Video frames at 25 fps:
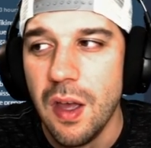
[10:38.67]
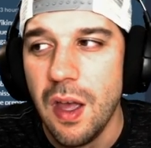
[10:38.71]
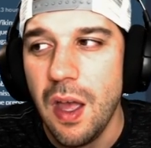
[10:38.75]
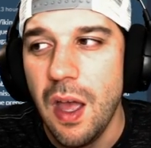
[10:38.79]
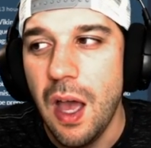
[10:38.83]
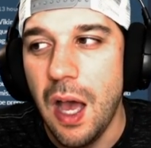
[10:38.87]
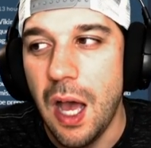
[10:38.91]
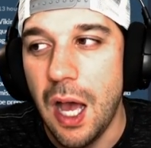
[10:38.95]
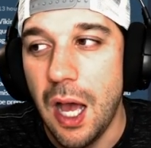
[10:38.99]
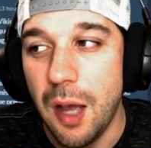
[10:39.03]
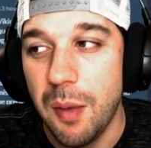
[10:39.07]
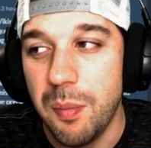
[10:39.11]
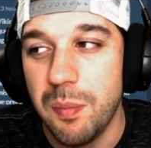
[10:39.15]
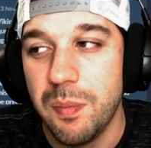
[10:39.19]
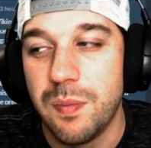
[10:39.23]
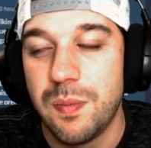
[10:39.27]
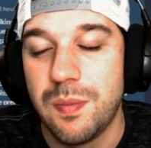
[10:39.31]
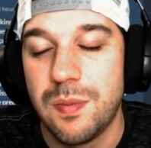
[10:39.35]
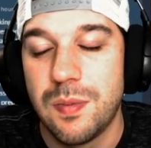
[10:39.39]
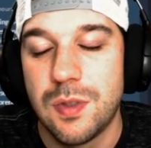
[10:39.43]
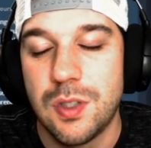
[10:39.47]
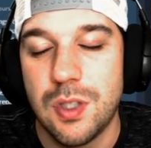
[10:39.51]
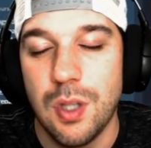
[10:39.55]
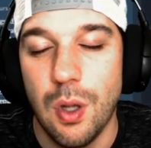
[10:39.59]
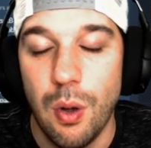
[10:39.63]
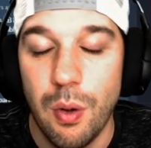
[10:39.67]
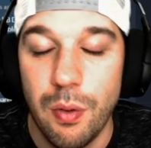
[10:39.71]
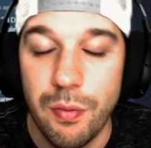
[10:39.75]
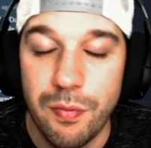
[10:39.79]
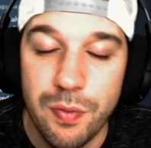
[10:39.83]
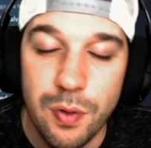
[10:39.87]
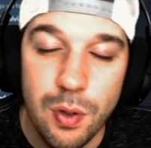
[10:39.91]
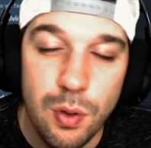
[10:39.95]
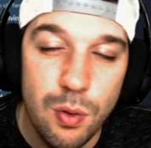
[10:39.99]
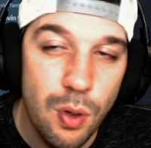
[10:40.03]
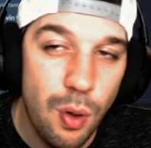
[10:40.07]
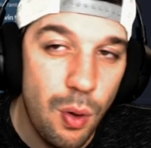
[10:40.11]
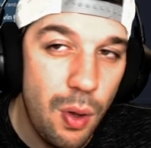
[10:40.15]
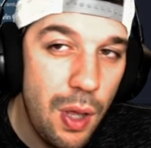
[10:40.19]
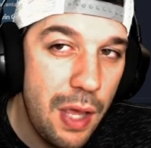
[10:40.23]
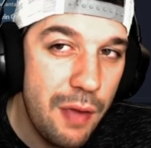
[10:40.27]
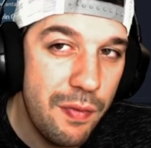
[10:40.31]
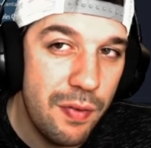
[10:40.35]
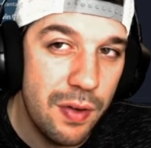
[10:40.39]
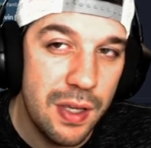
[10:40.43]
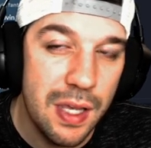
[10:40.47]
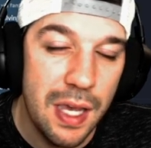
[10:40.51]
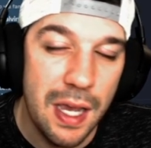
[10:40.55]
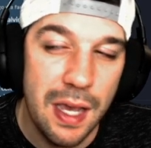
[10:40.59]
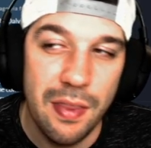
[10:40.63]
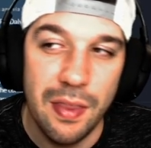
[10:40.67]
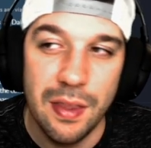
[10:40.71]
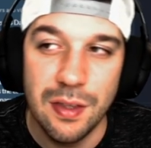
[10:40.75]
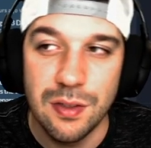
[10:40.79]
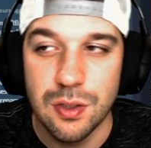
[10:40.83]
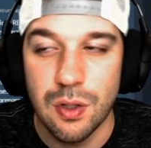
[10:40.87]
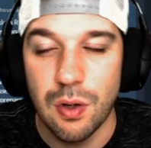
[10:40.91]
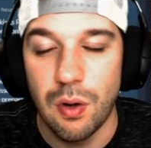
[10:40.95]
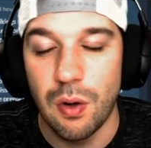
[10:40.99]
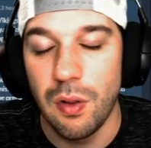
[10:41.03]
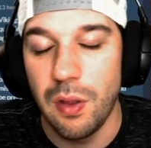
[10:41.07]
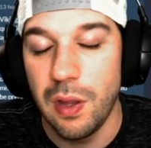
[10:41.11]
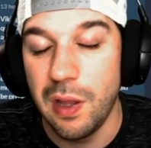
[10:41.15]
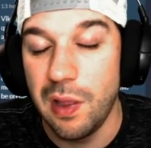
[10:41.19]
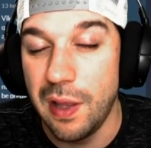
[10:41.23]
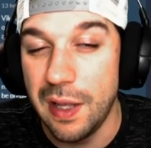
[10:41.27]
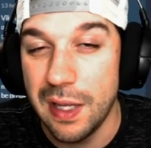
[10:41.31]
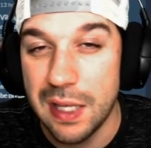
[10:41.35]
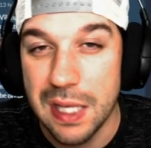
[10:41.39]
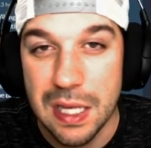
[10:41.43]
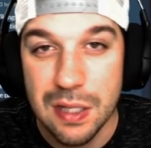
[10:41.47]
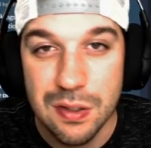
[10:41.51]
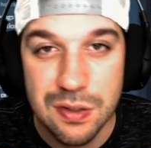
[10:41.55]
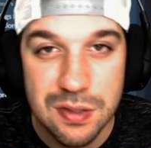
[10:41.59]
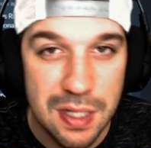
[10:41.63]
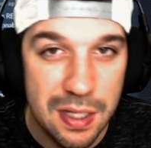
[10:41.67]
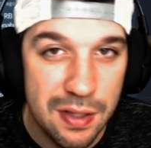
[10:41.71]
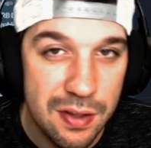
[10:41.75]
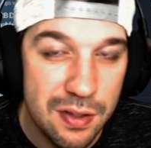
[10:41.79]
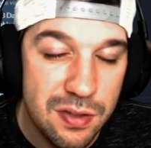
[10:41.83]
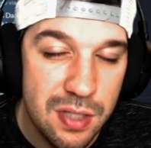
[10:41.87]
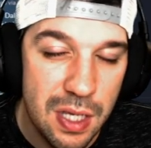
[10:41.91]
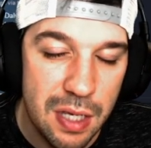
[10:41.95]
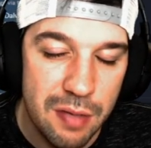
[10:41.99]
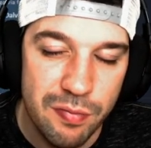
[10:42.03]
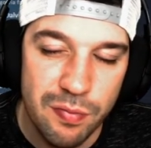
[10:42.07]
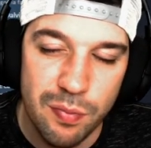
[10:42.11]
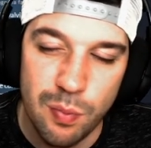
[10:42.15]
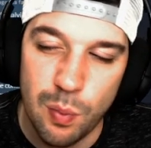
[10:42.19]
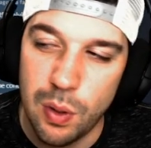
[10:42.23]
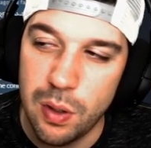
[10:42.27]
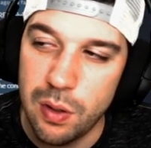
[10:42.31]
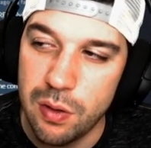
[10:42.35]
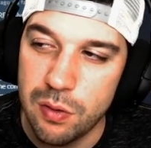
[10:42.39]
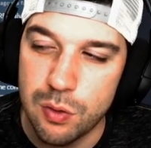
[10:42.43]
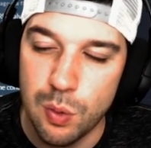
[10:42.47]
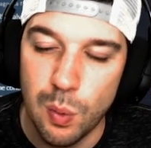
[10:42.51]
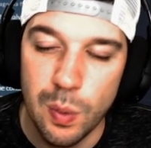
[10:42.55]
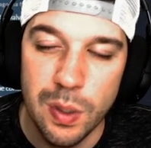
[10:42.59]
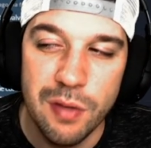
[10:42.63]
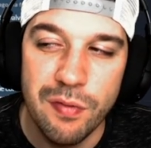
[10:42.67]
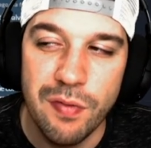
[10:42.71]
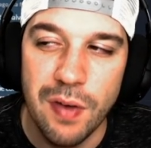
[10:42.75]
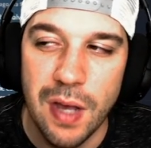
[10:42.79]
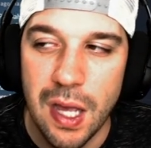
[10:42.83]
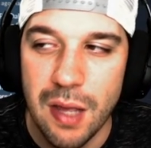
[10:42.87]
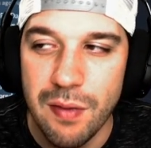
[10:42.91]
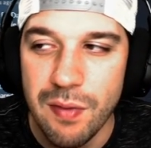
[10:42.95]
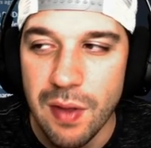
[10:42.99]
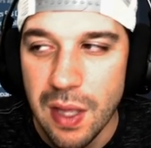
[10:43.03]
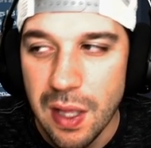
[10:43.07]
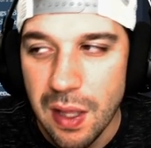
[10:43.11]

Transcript: Um, so if you don't have a guy that's currently like outside the top 25,